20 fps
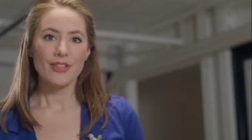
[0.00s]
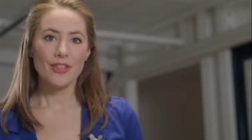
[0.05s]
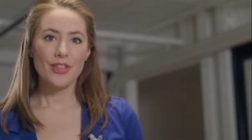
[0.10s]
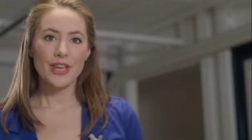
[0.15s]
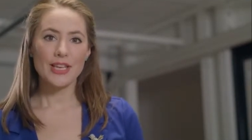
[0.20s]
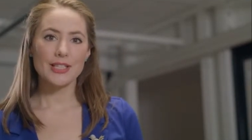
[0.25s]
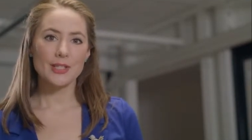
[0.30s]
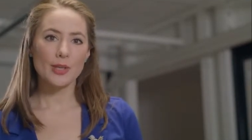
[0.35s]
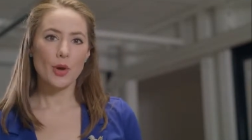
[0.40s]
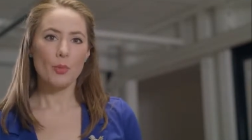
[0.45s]

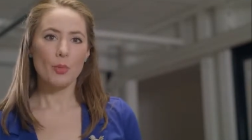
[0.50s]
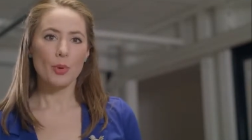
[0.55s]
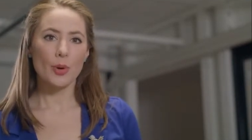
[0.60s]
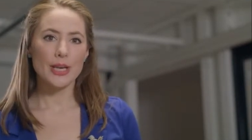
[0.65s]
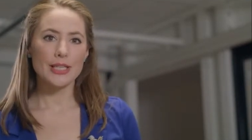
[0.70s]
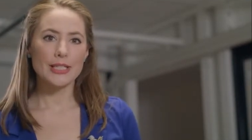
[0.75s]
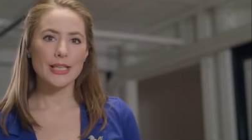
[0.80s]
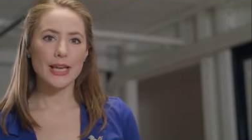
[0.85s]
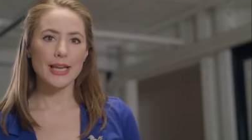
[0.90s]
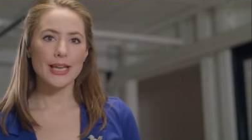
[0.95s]
this
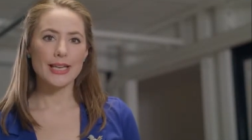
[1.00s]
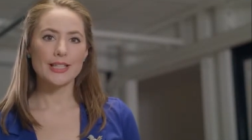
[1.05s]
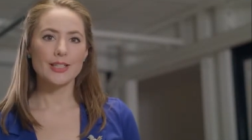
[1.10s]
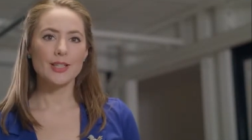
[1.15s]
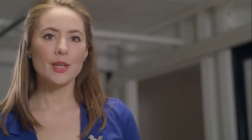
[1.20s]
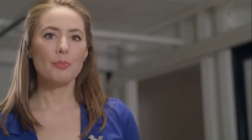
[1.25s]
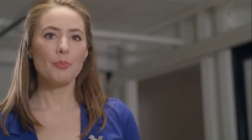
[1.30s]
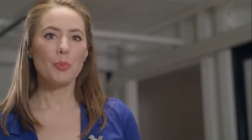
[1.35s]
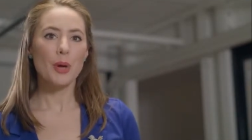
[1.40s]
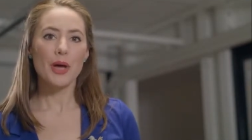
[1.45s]
operator is
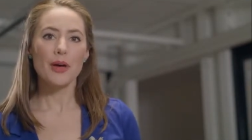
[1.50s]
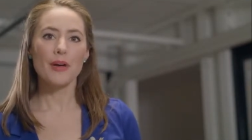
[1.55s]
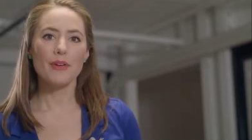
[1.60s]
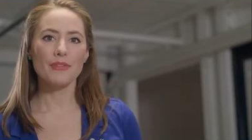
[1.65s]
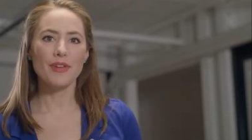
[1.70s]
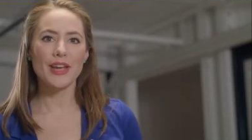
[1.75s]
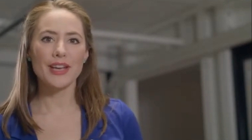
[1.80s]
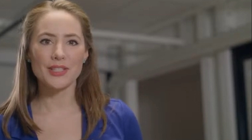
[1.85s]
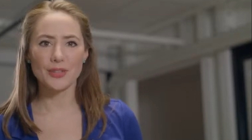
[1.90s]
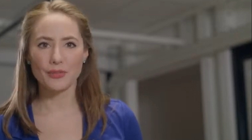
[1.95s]
the
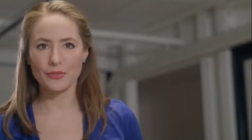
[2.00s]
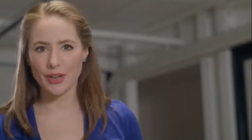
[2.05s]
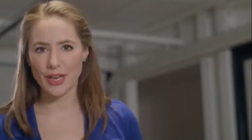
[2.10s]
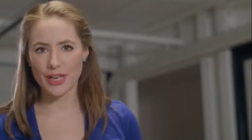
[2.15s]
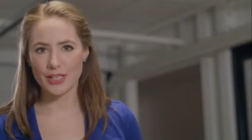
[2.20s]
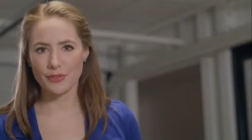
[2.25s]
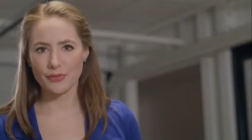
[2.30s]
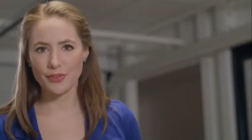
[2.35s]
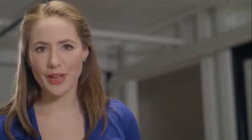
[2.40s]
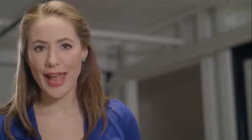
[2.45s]
perfect
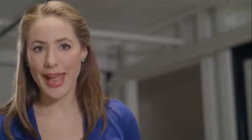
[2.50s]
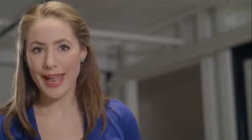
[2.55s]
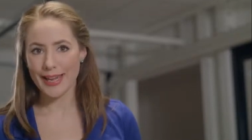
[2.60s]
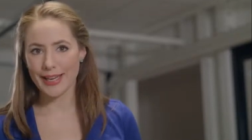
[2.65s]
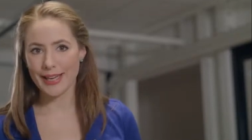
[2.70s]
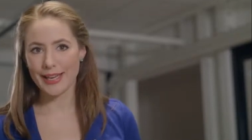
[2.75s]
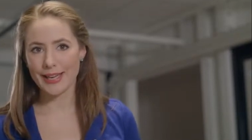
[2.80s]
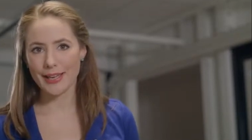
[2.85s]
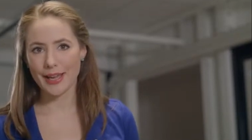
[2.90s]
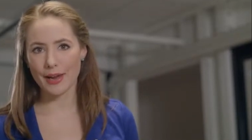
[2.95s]
fit for
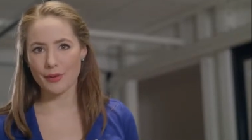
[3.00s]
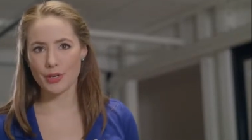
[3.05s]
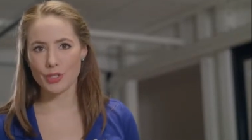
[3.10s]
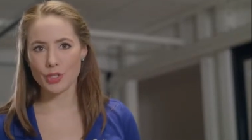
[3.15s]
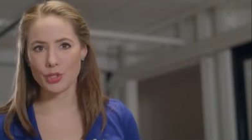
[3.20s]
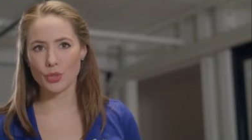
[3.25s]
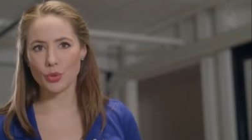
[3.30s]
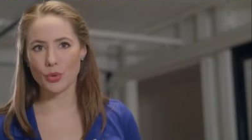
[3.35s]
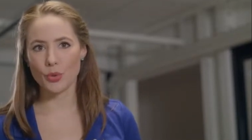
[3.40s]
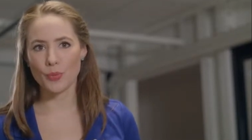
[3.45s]
any
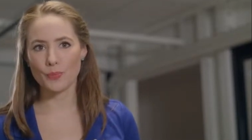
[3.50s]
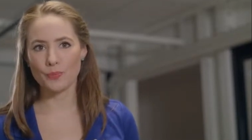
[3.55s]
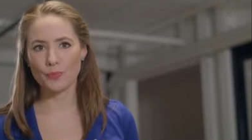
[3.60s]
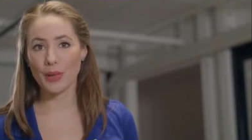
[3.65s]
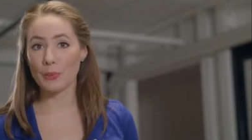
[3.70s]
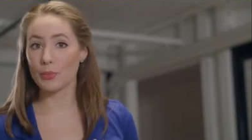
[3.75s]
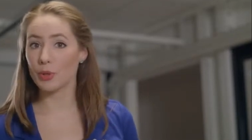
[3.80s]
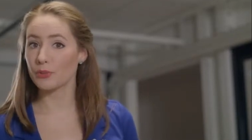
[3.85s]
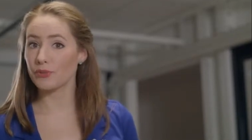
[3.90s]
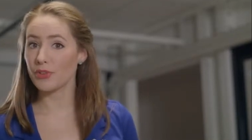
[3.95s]
garage door
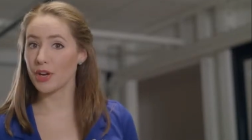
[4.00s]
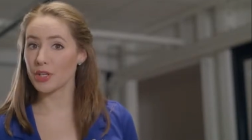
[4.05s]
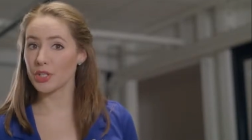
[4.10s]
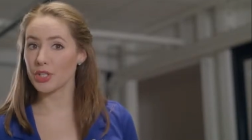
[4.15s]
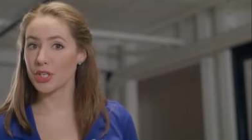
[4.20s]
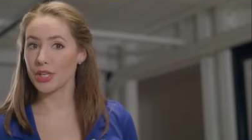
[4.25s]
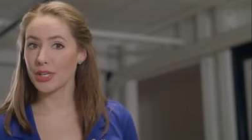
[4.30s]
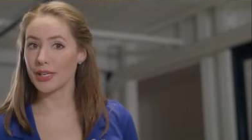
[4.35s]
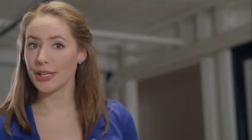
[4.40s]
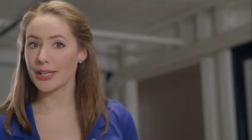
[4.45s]
and will
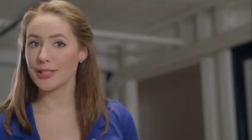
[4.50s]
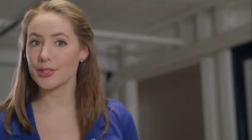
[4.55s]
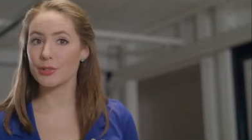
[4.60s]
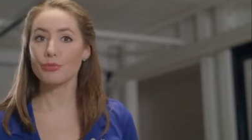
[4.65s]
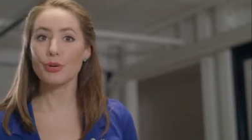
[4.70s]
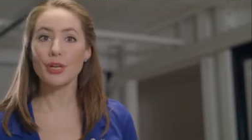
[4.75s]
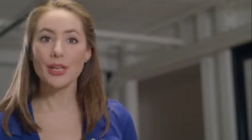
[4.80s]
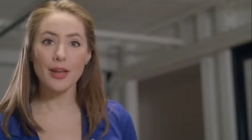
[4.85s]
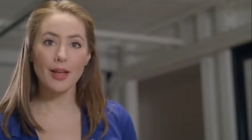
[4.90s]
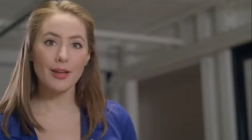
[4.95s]
function as a
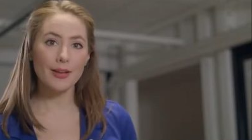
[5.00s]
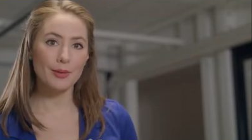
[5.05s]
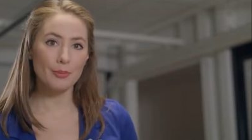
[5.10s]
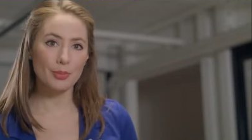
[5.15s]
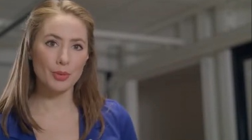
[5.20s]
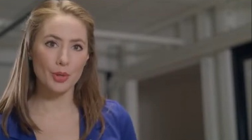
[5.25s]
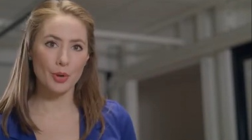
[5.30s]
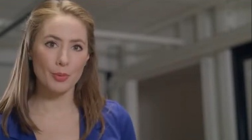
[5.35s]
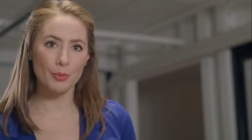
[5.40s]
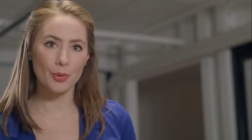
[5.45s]

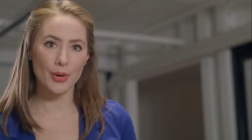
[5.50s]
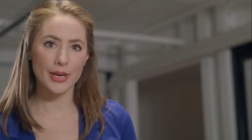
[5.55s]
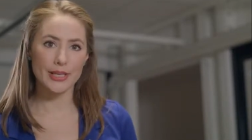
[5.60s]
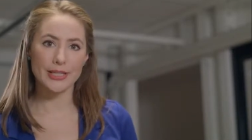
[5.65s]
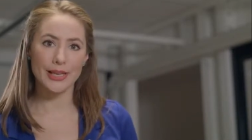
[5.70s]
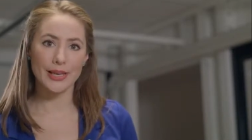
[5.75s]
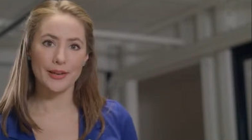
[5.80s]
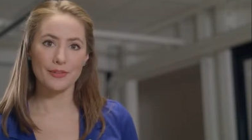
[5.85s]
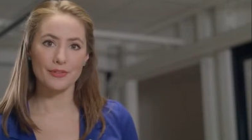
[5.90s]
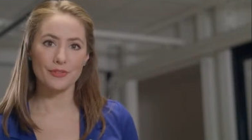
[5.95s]
reliable
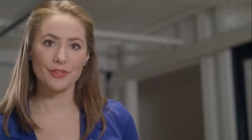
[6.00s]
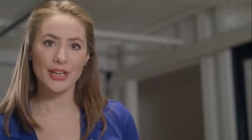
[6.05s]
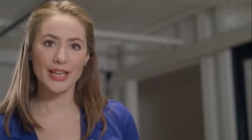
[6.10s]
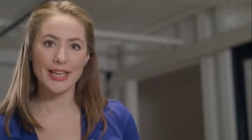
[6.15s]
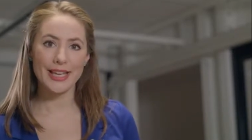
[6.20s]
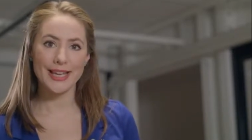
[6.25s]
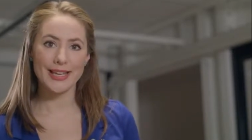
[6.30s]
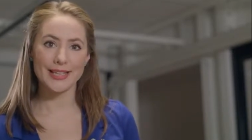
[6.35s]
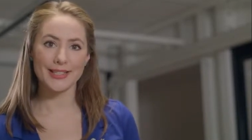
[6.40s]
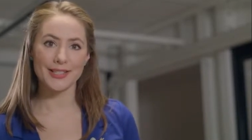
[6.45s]
operator for
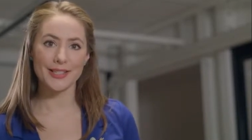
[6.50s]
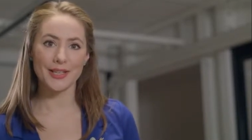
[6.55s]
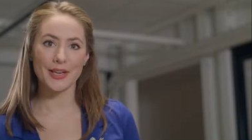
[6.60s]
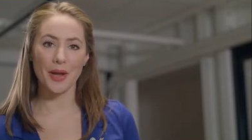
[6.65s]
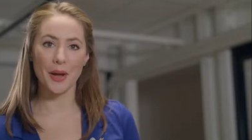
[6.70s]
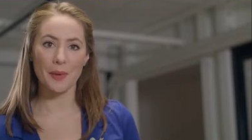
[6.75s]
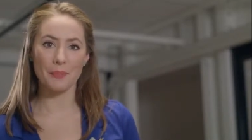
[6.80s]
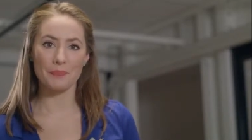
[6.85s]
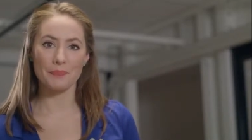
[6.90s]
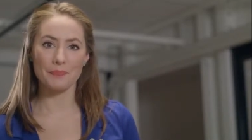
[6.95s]
years to
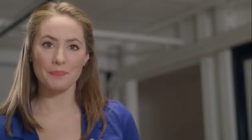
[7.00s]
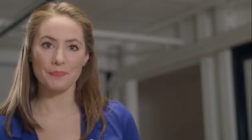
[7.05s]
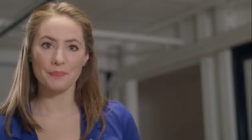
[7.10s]
come.